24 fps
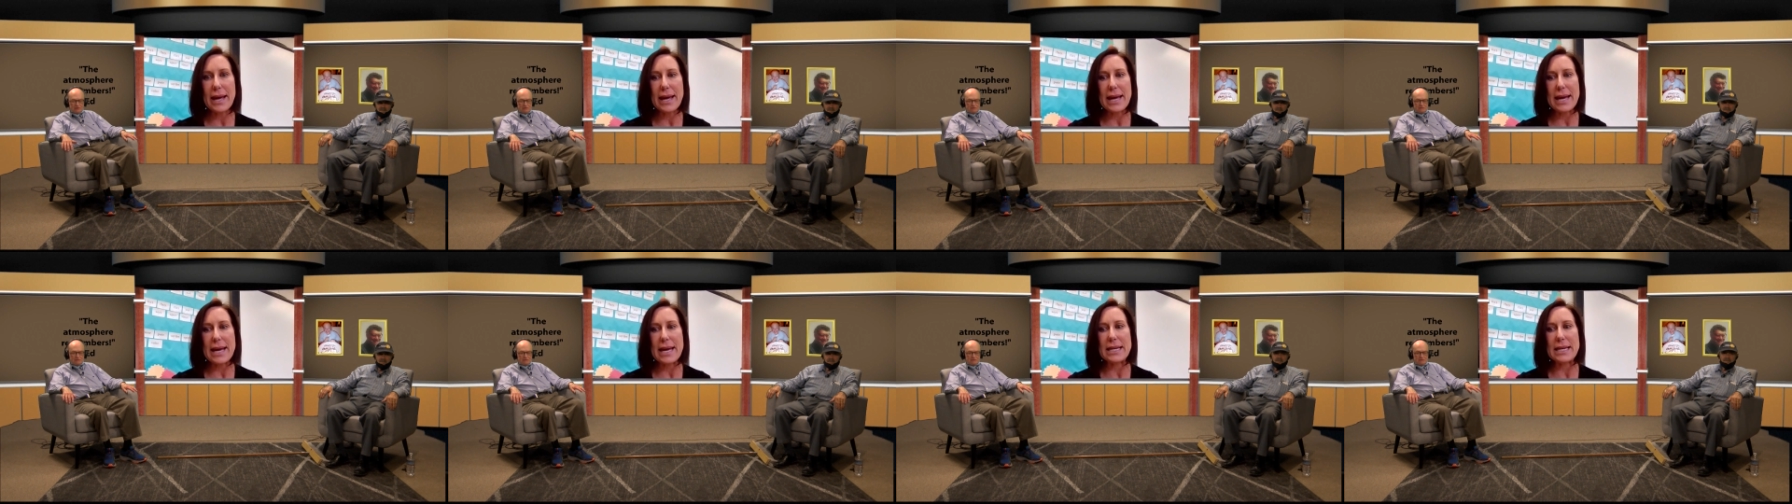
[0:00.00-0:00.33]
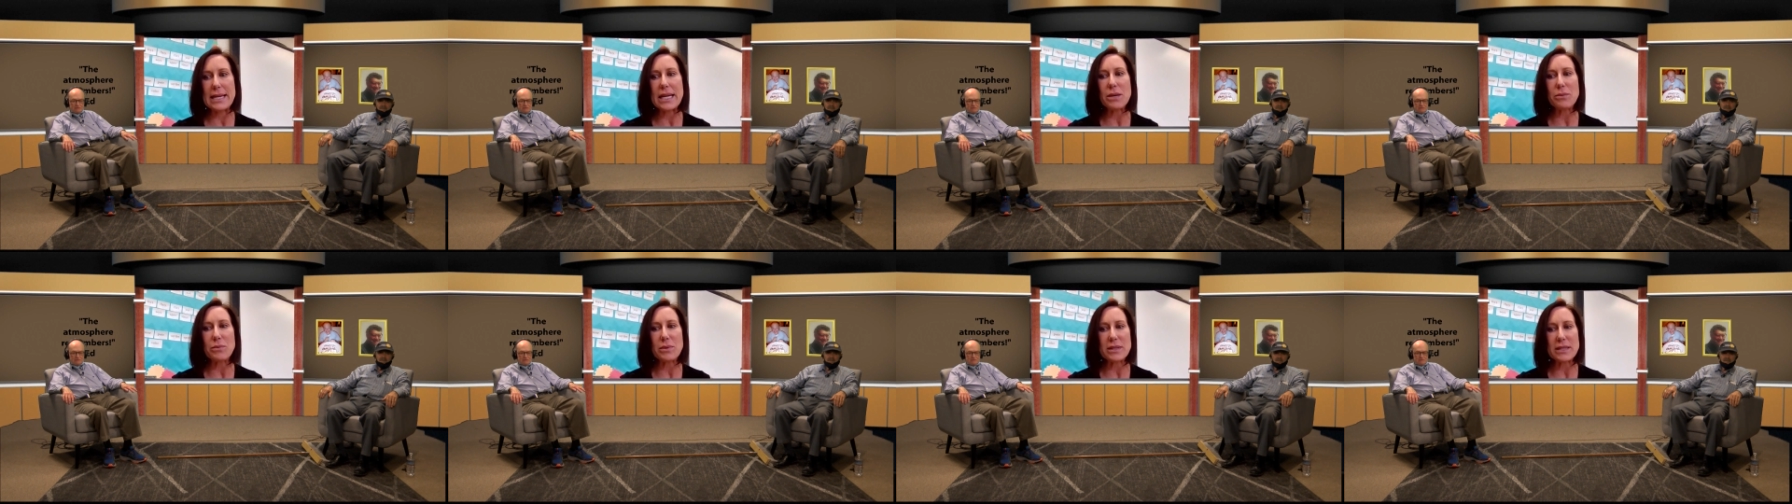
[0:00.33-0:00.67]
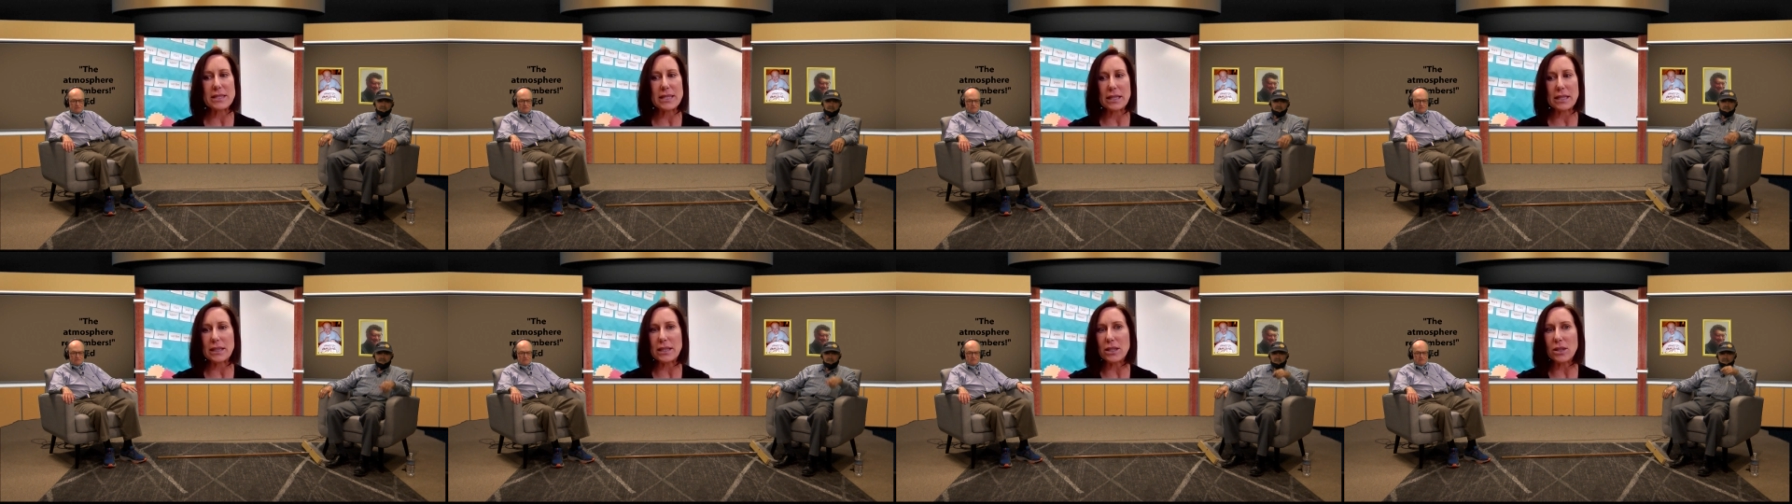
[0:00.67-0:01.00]
and it
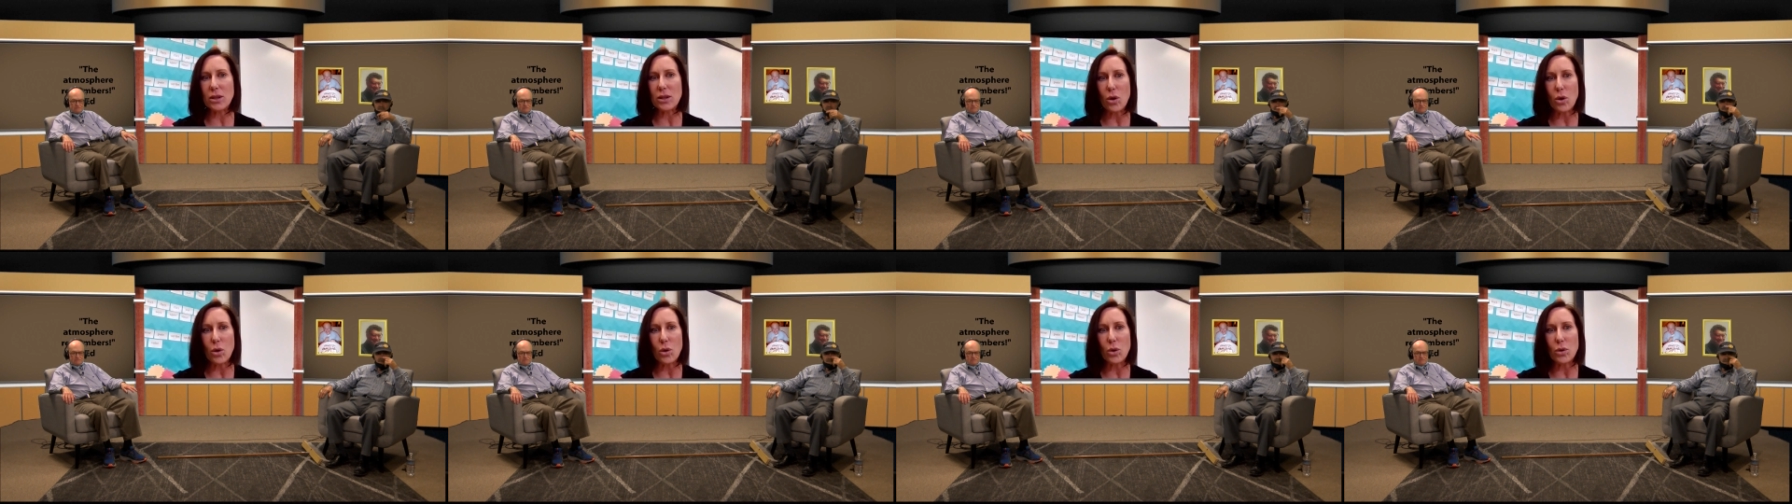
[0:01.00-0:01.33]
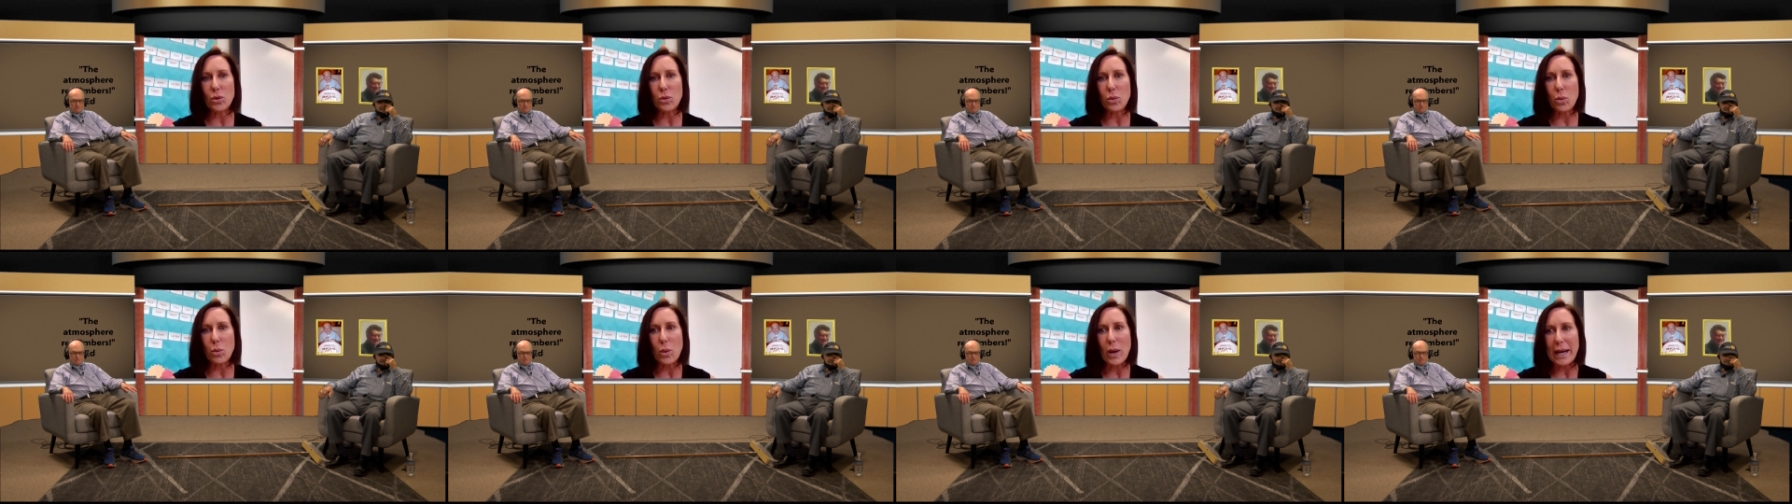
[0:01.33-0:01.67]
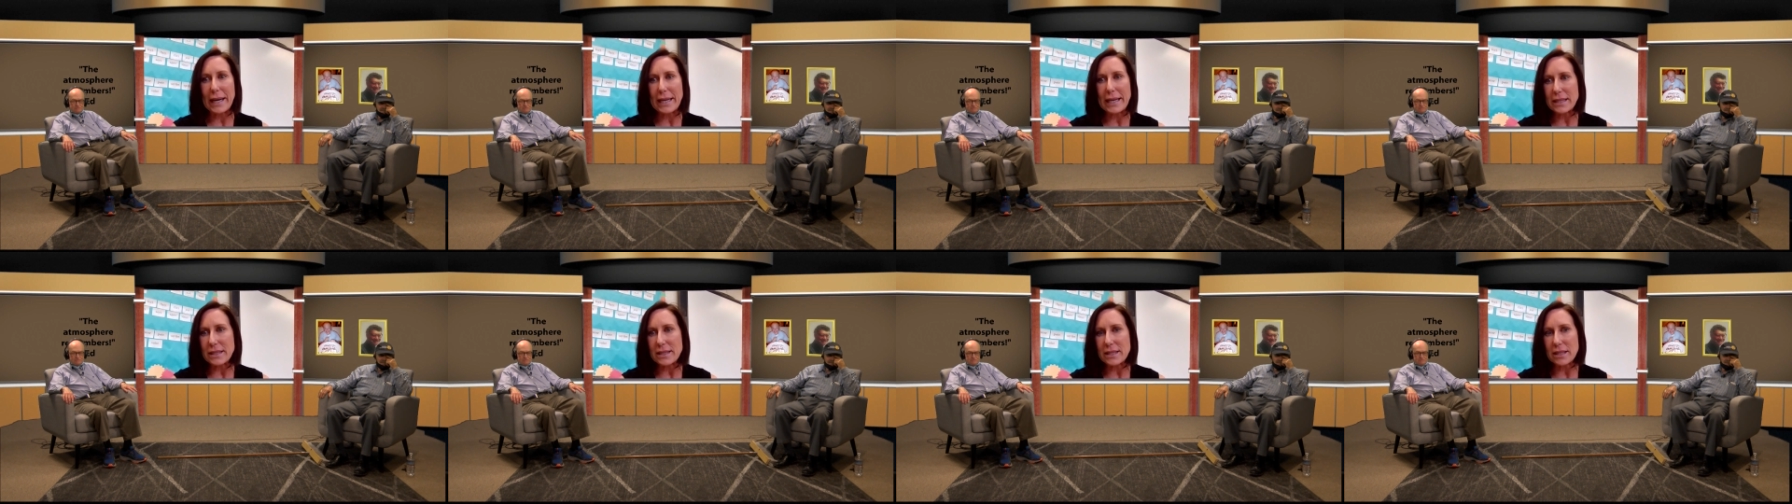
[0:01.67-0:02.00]
was the little old
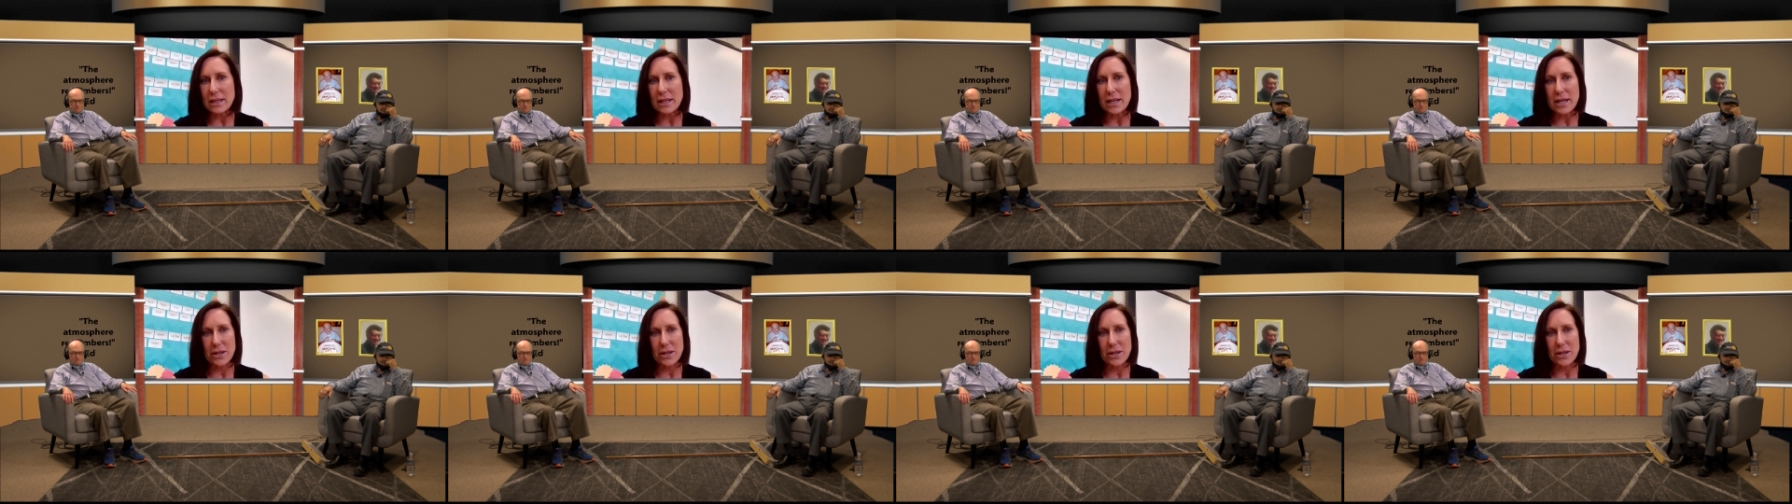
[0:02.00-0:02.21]
white